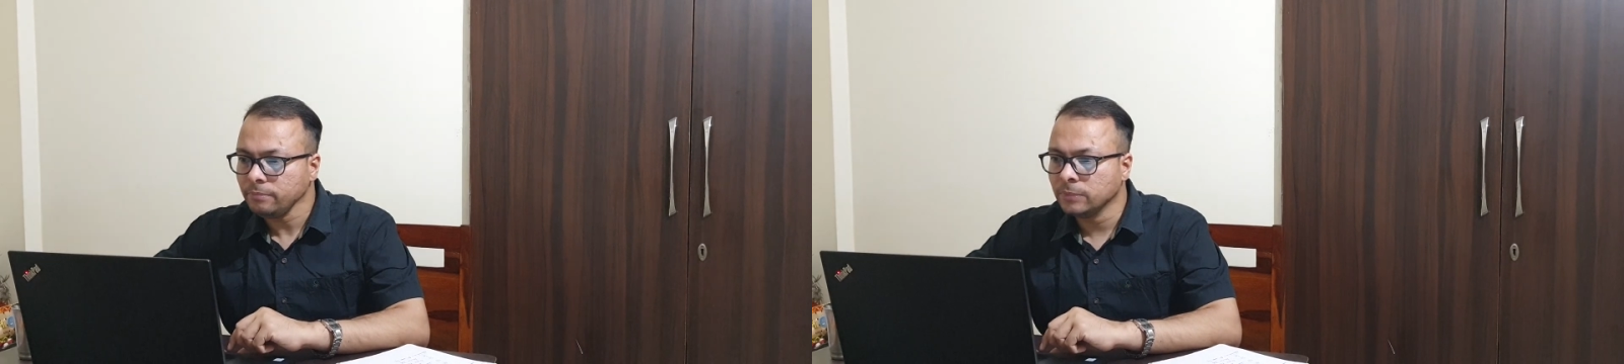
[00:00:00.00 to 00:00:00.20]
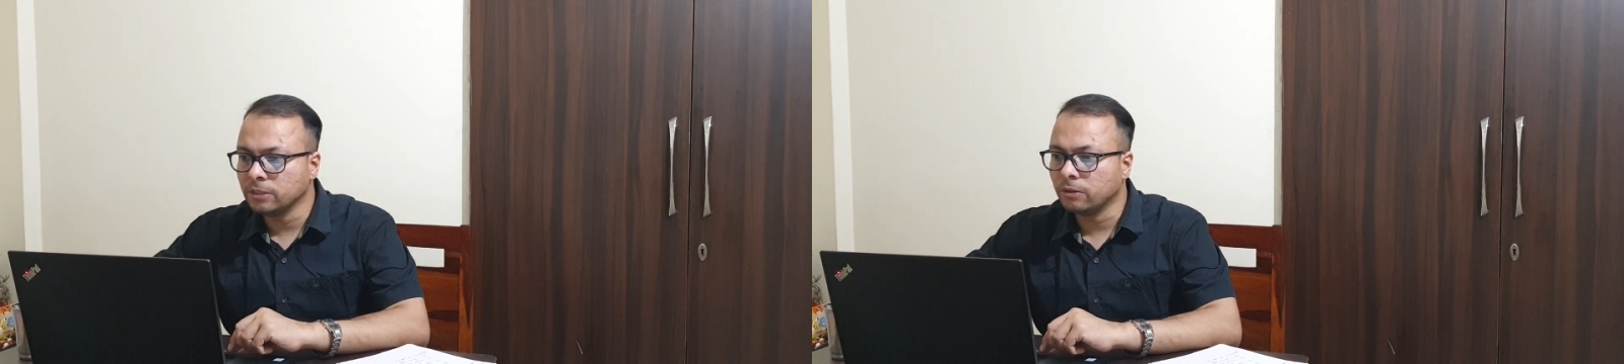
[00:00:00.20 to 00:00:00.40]

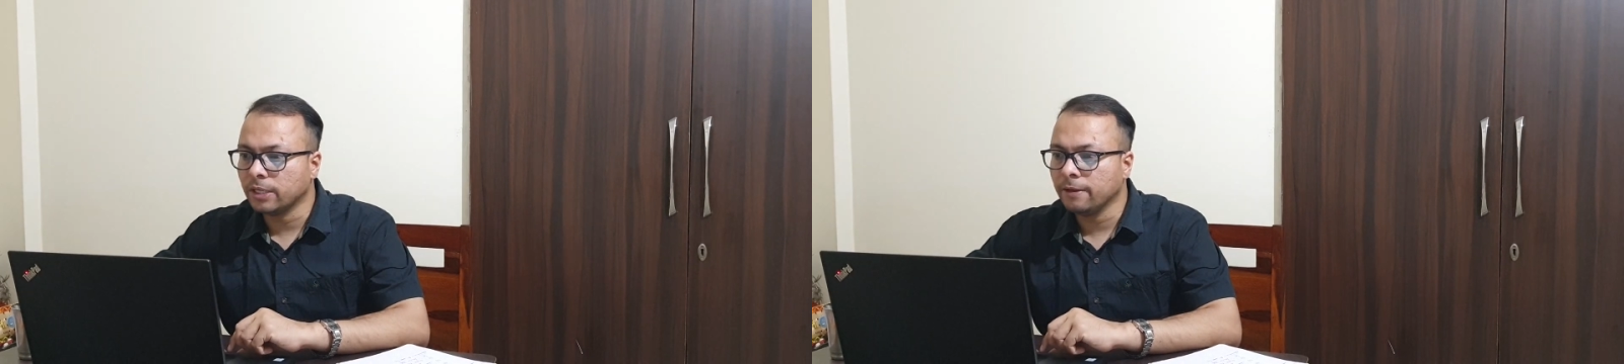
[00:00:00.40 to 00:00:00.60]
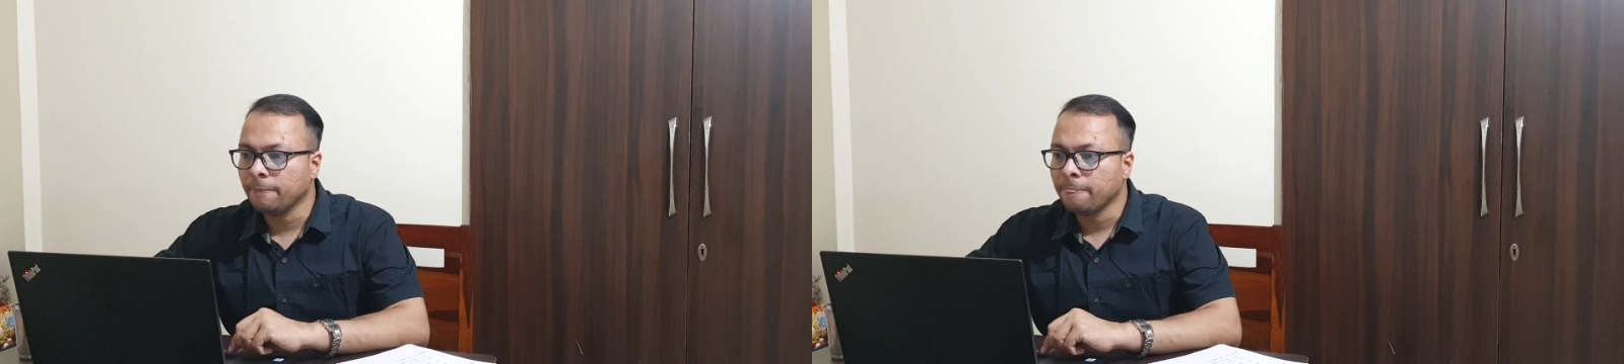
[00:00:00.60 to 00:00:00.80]

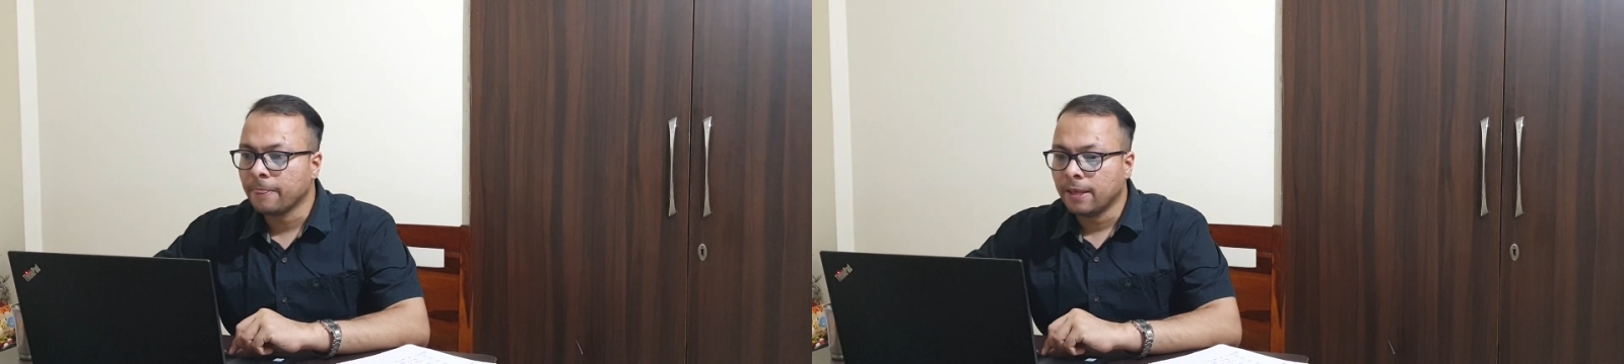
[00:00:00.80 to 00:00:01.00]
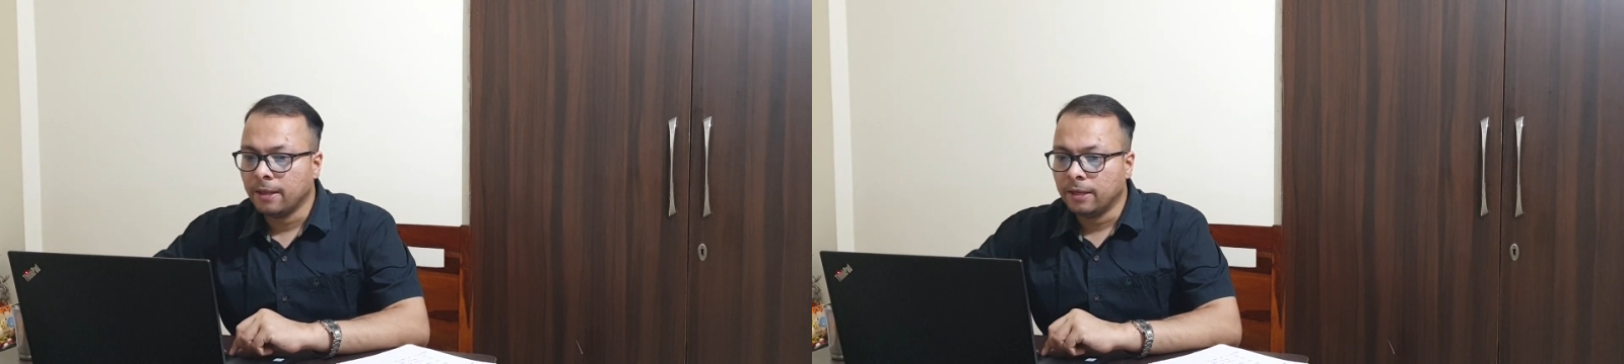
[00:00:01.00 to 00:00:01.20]
Okay,
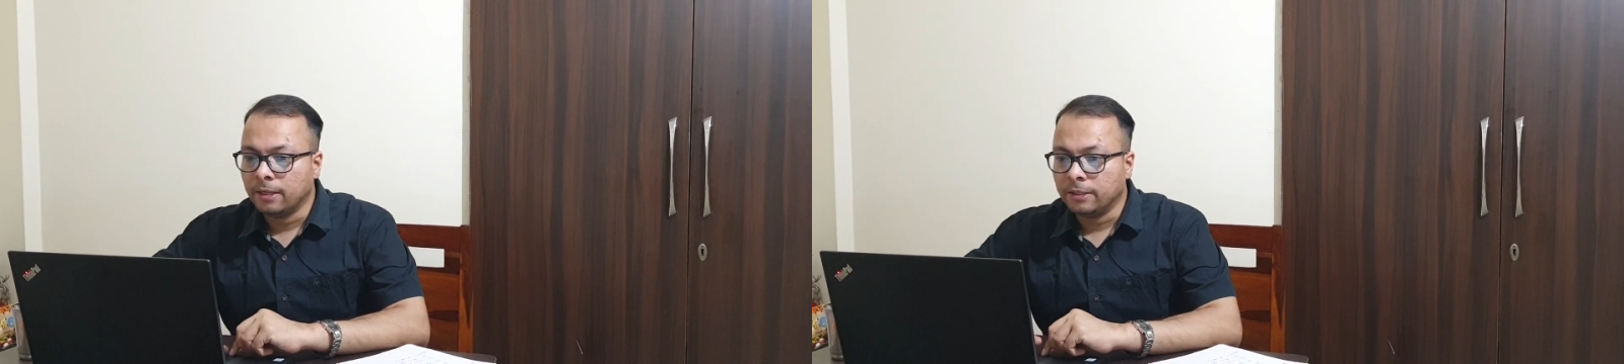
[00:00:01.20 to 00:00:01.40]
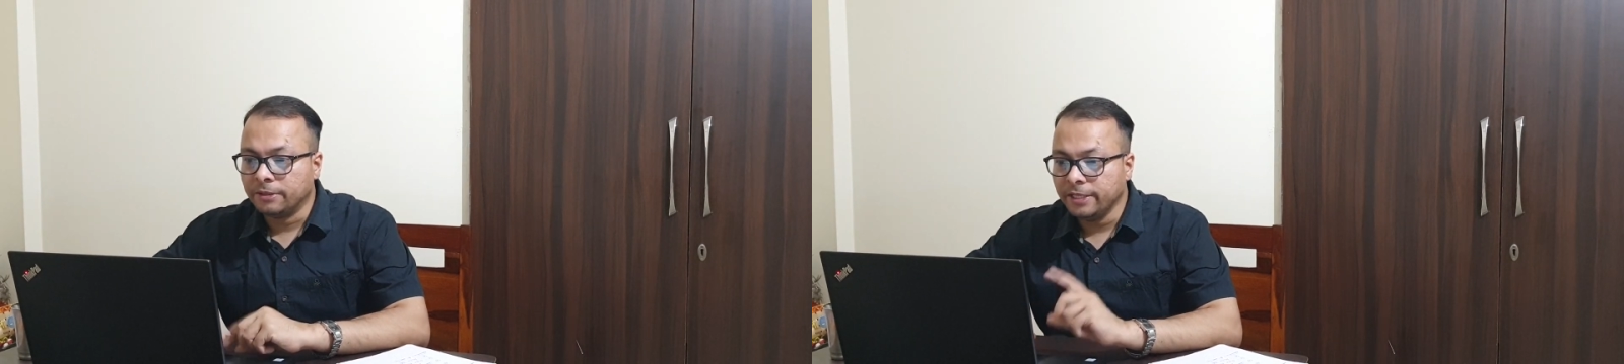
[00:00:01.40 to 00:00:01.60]

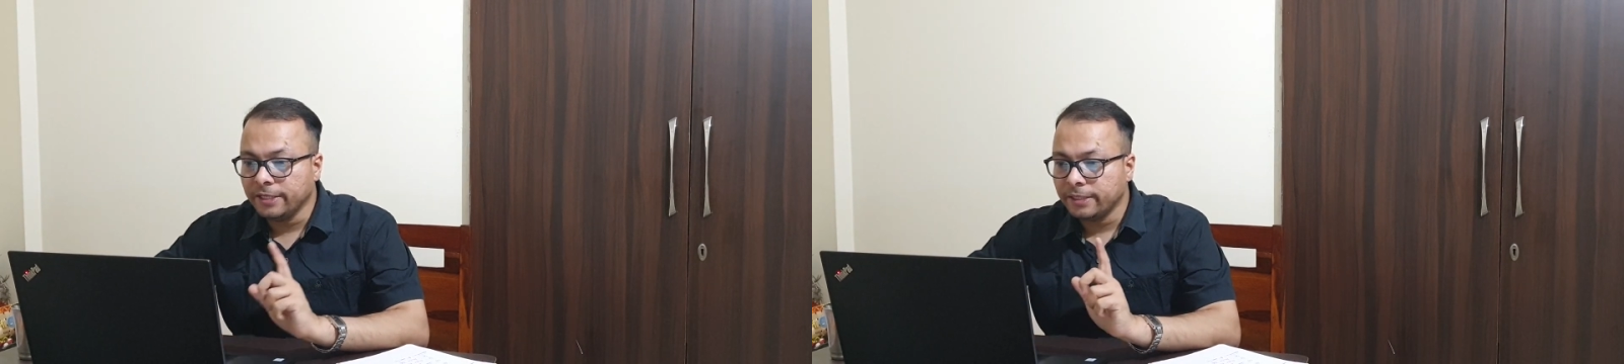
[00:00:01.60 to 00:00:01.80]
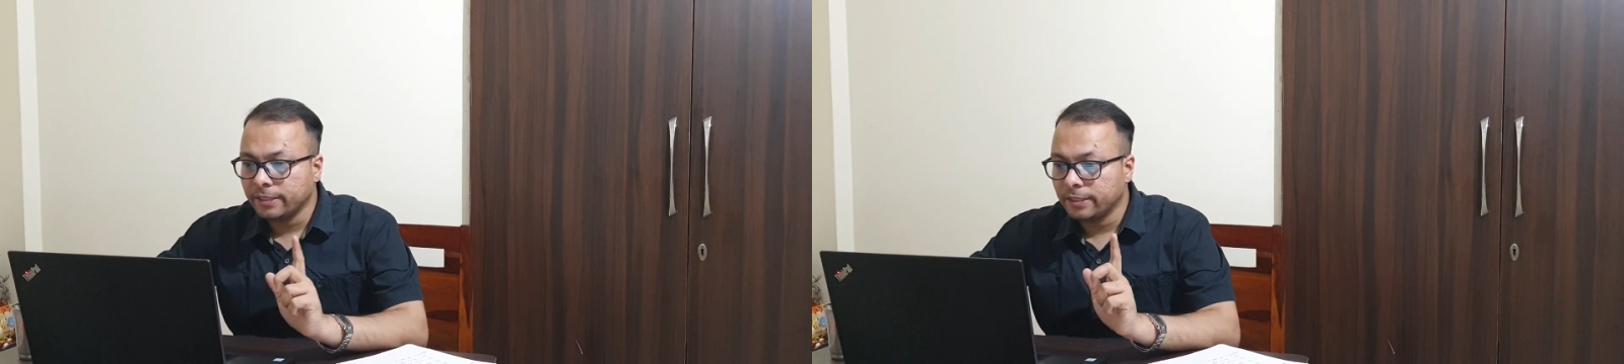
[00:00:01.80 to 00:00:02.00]

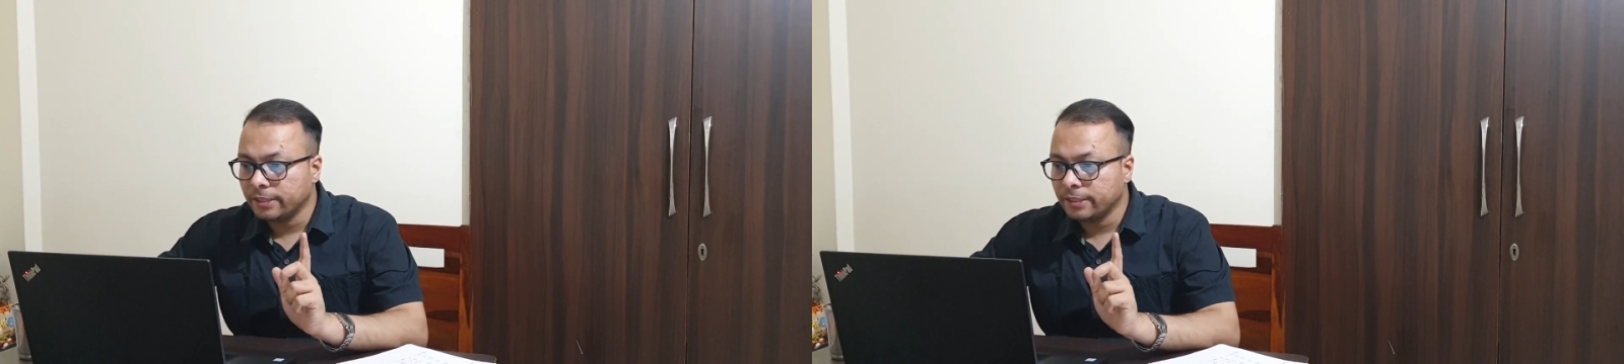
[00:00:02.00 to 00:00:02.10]
there